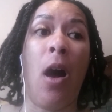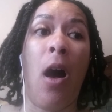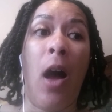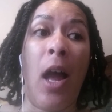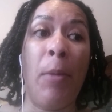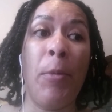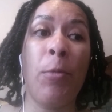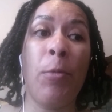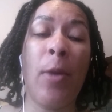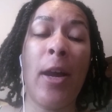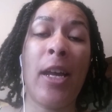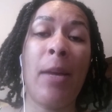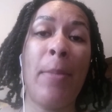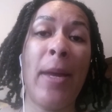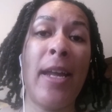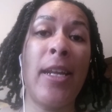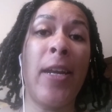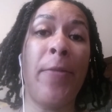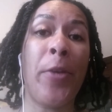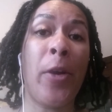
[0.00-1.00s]
I would
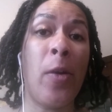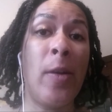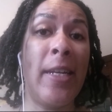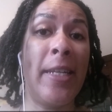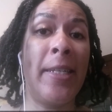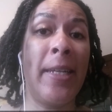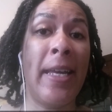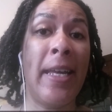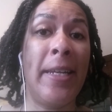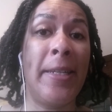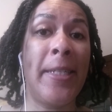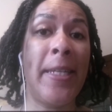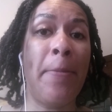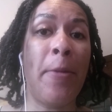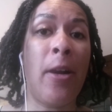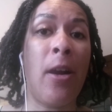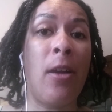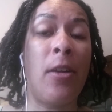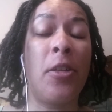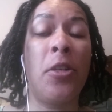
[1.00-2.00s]
recommend, if you're going to get a
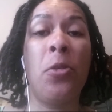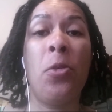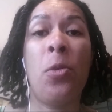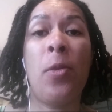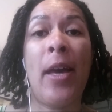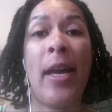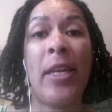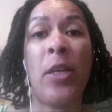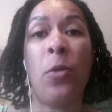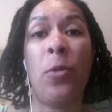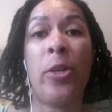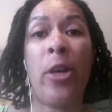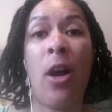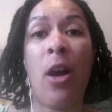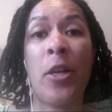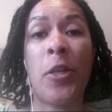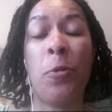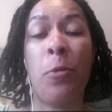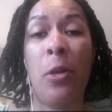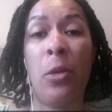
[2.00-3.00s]
SIM card too, that you
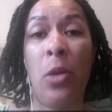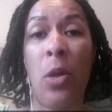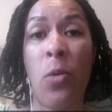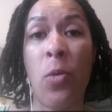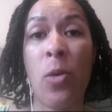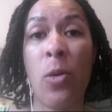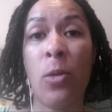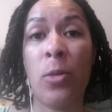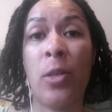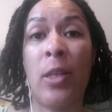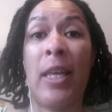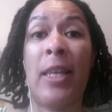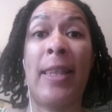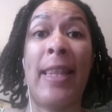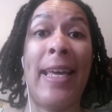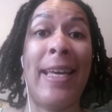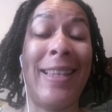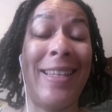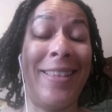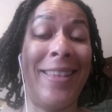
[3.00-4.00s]
talk to a local so
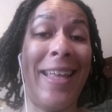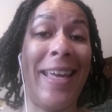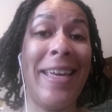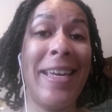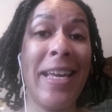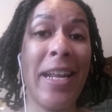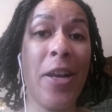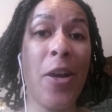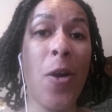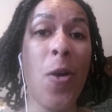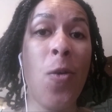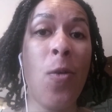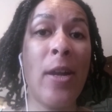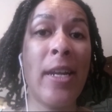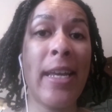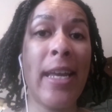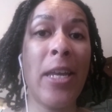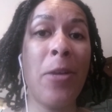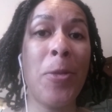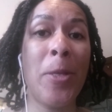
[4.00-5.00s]
that they can go
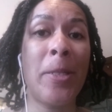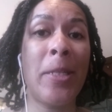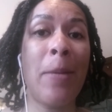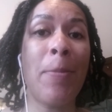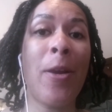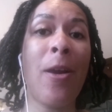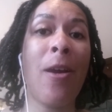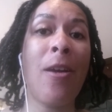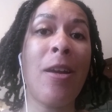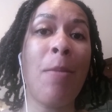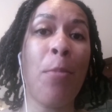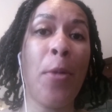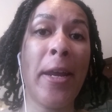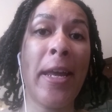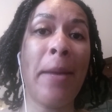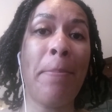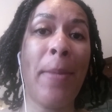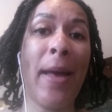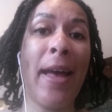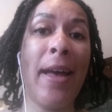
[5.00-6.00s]
and get you the SIM card and
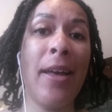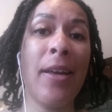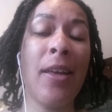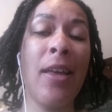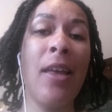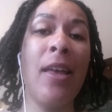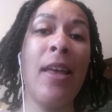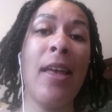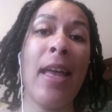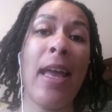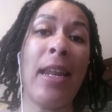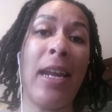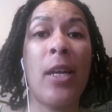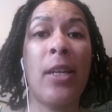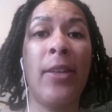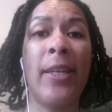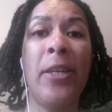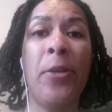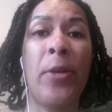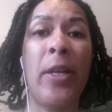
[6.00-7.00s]
bring it back. And
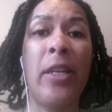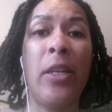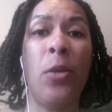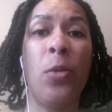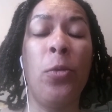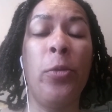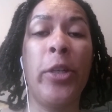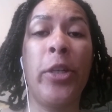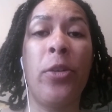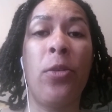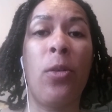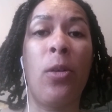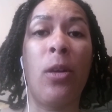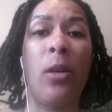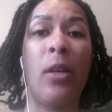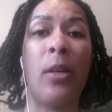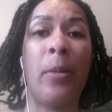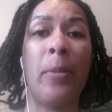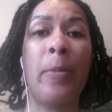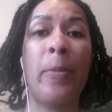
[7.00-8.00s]
likely you can use
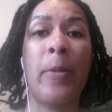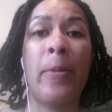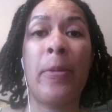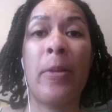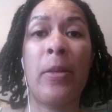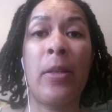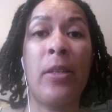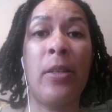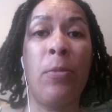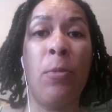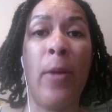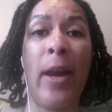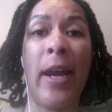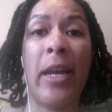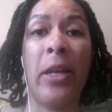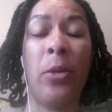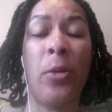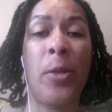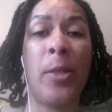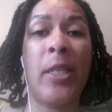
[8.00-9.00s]
your
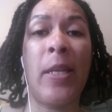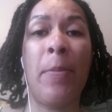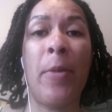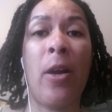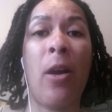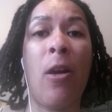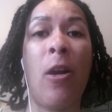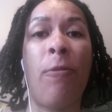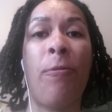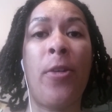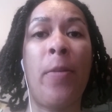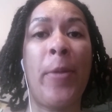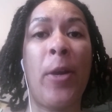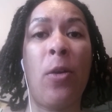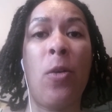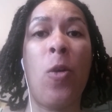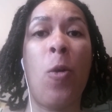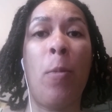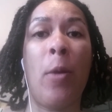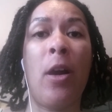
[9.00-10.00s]
regular SIM card from
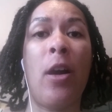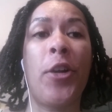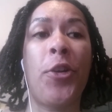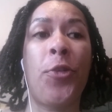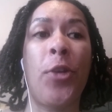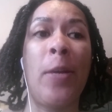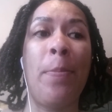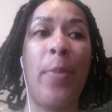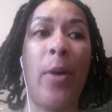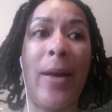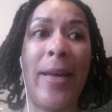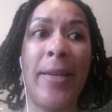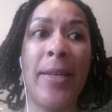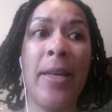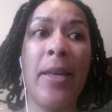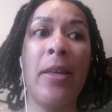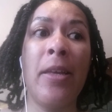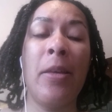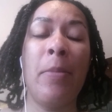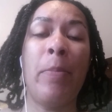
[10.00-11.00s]
your home country, but
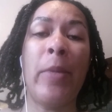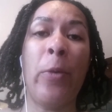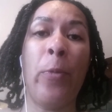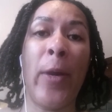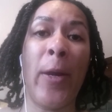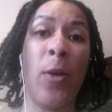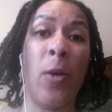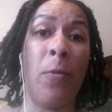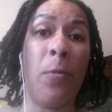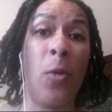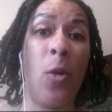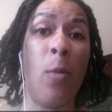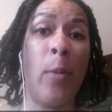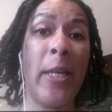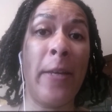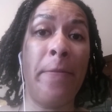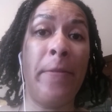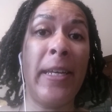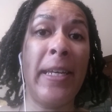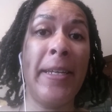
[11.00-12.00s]
beware of
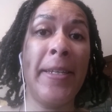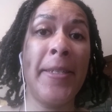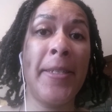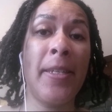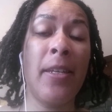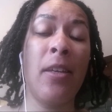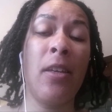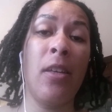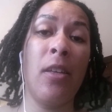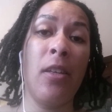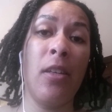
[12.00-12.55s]
roaming fees.